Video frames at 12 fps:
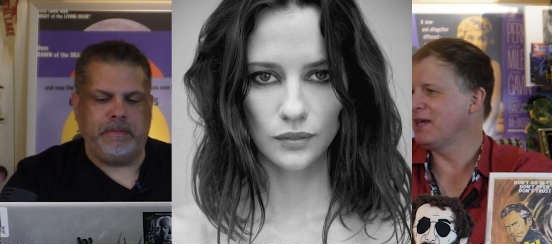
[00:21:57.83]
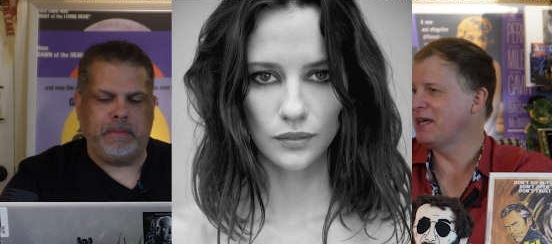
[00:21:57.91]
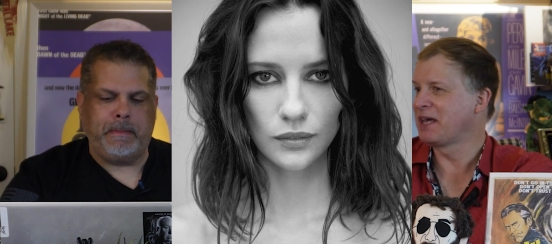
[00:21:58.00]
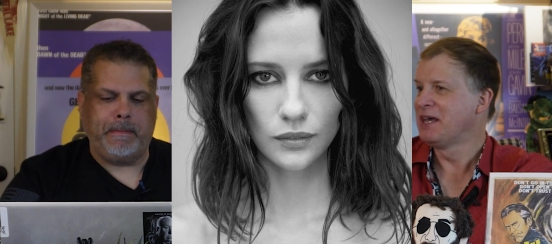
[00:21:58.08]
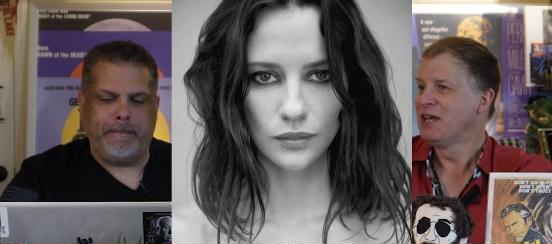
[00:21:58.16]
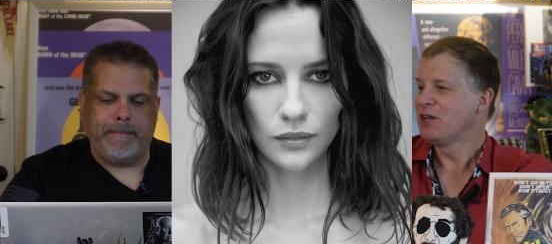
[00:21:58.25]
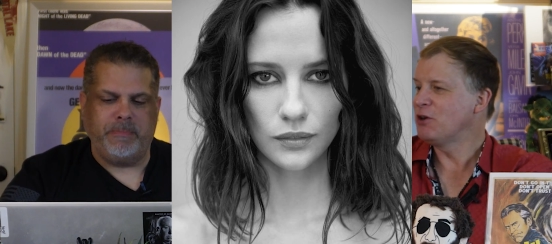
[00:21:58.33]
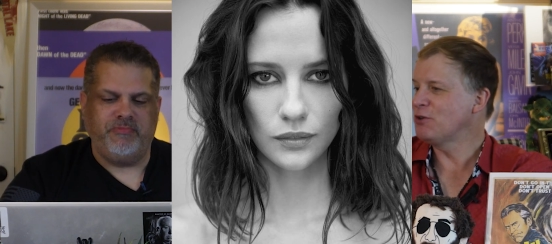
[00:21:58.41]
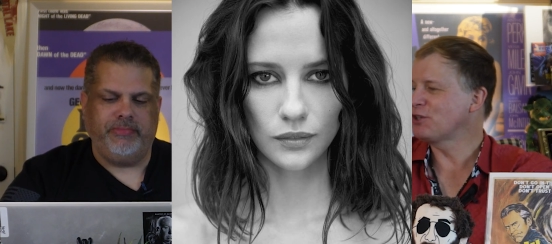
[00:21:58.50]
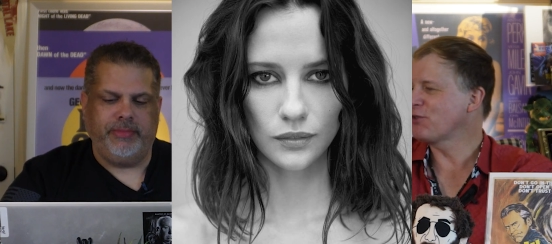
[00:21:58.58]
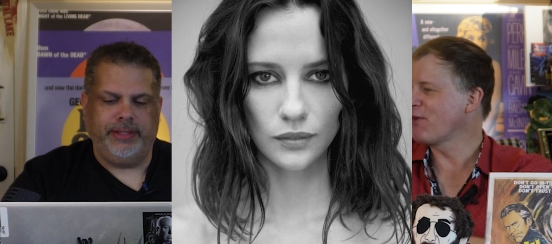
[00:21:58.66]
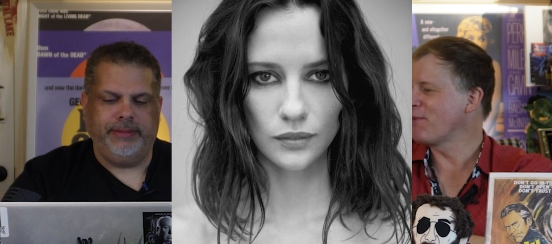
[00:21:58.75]
Speaker 1: like, you know
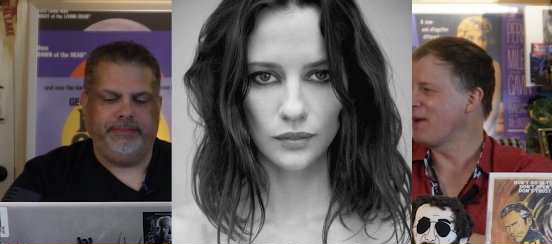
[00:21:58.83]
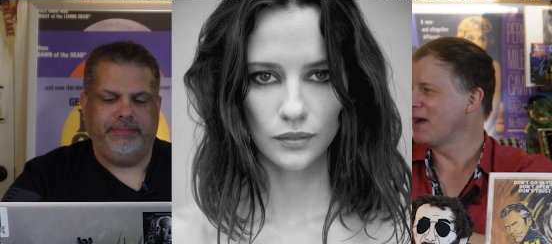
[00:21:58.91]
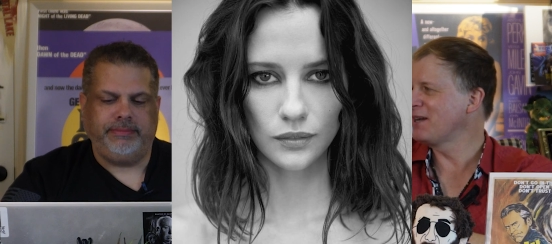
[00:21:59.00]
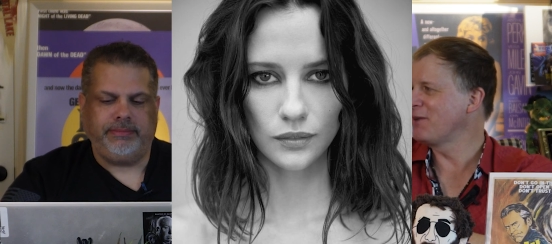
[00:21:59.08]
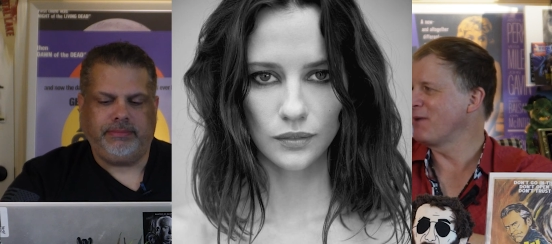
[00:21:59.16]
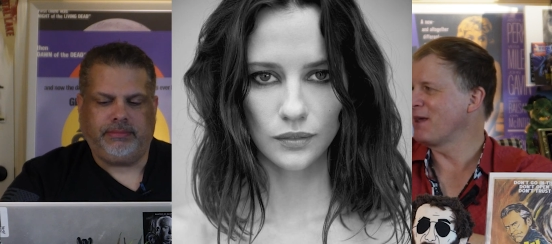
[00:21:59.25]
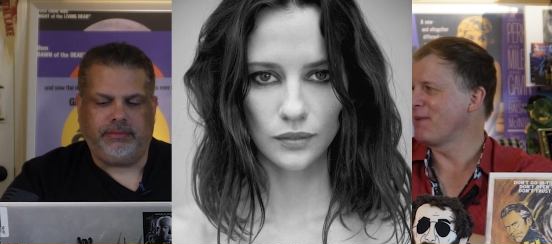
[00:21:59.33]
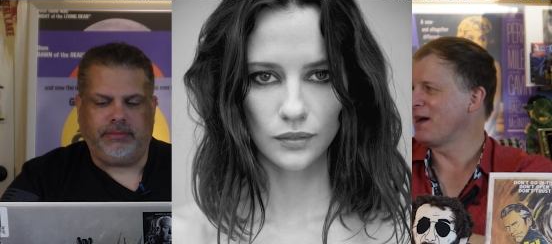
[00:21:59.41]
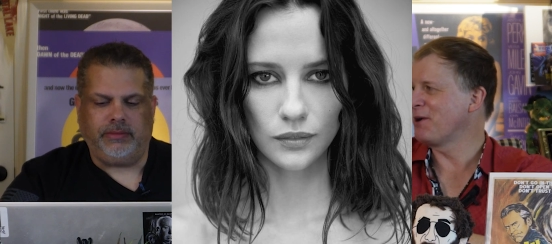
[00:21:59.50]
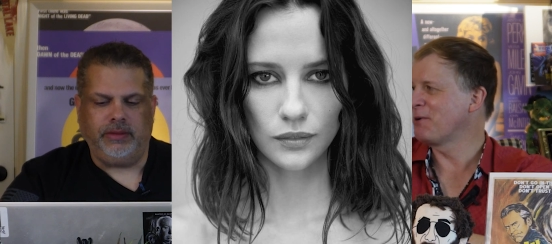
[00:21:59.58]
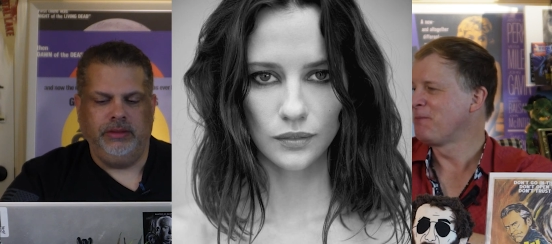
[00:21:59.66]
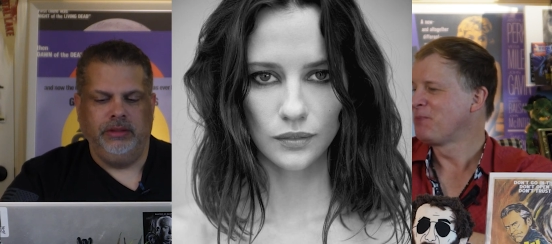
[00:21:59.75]
what she reminded me
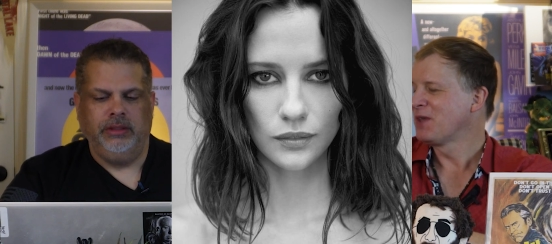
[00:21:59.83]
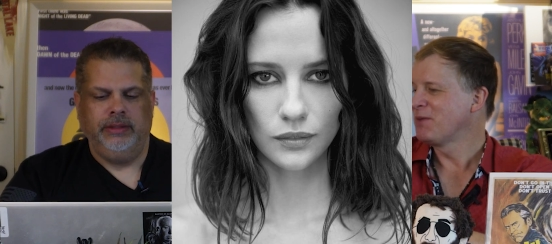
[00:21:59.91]
about?